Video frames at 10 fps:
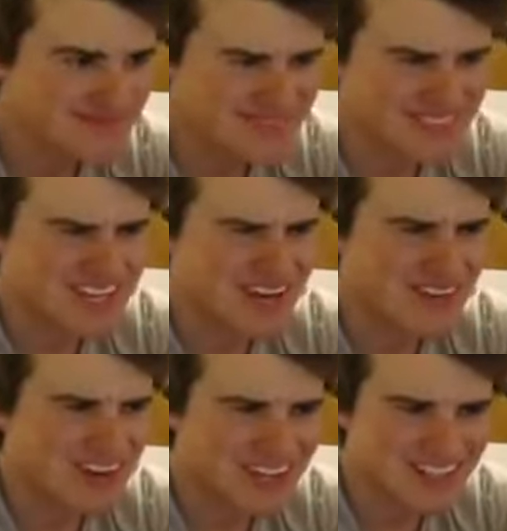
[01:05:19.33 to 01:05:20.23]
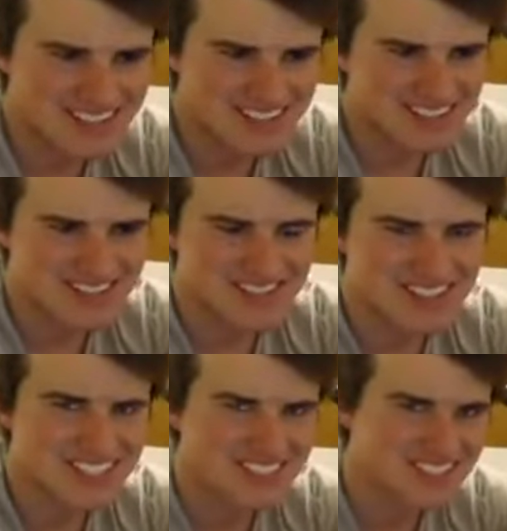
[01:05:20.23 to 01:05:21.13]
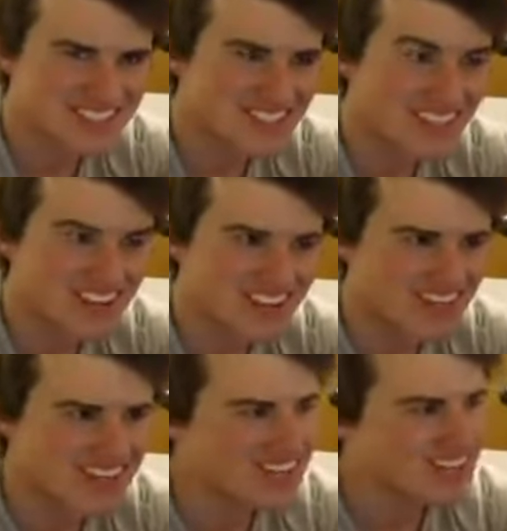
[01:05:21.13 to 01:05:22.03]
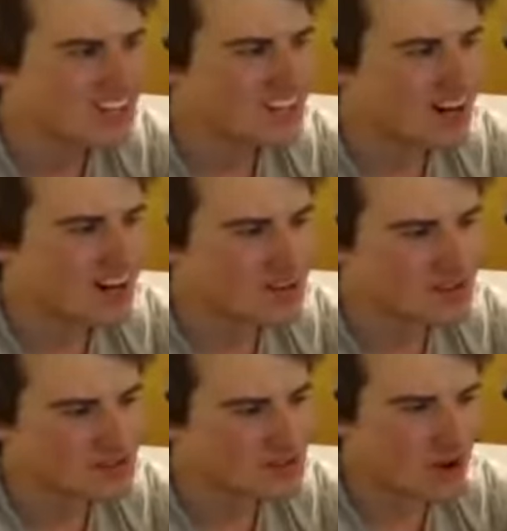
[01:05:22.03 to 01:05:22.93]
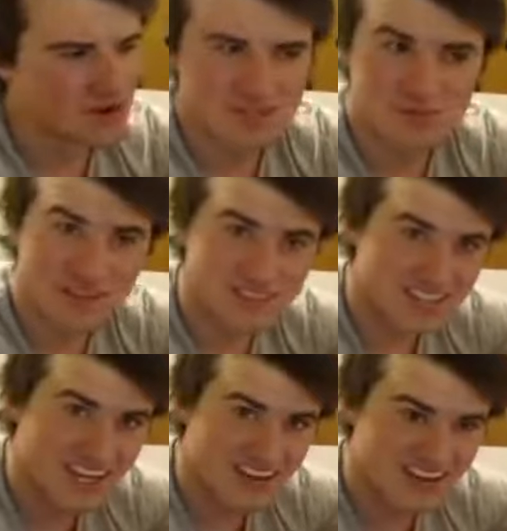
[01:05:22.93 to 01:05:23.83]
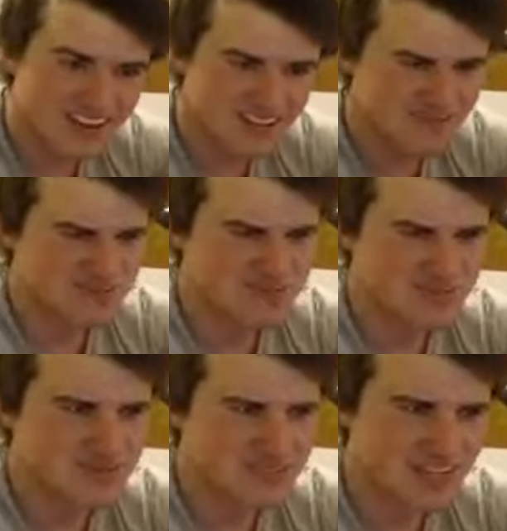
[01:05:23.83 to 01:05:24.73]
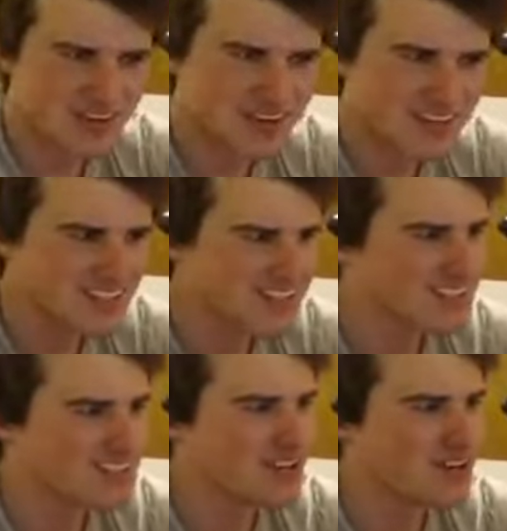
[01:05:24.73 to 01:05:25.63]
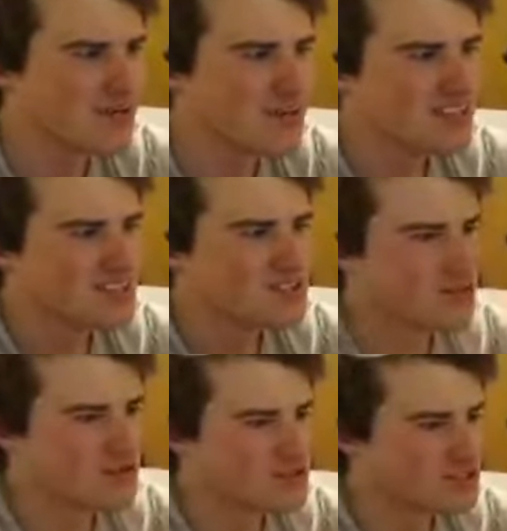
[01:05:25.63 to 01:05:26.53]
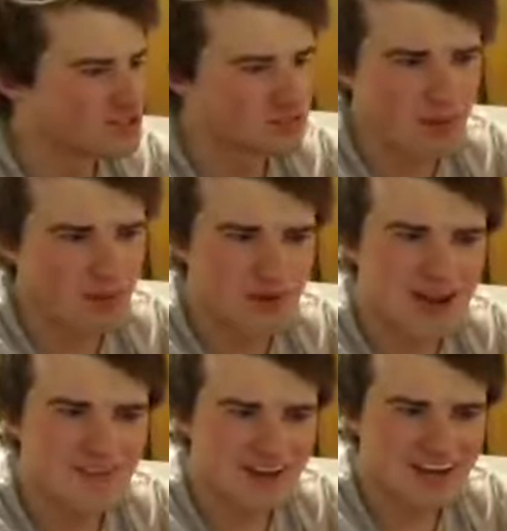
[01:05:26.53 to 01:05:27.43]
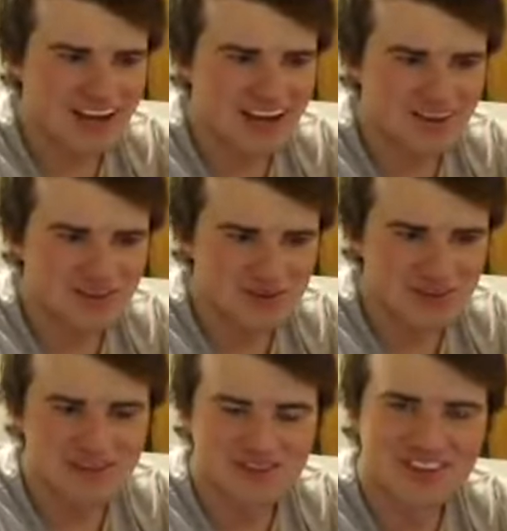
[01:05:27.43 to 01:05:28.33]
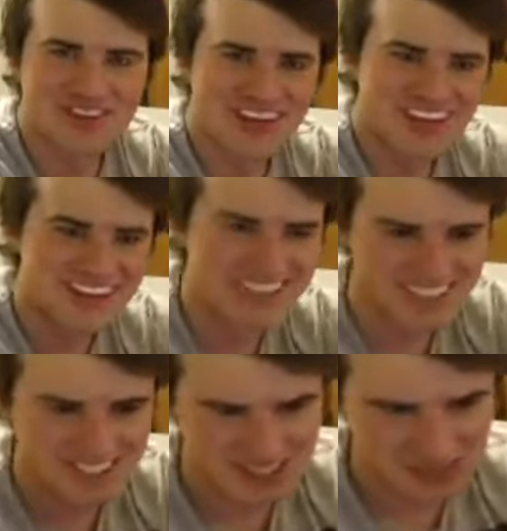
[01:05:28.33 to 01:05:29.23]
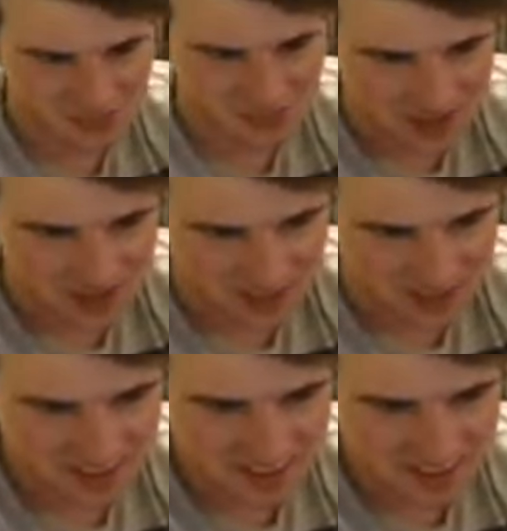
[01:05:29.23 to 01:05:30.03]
Yeah, right. Goodness gracious. Yeah, right. They used to always be on Saturday. Yeah, right. You know. So this is just where we're at right now with everything. This is just where we are.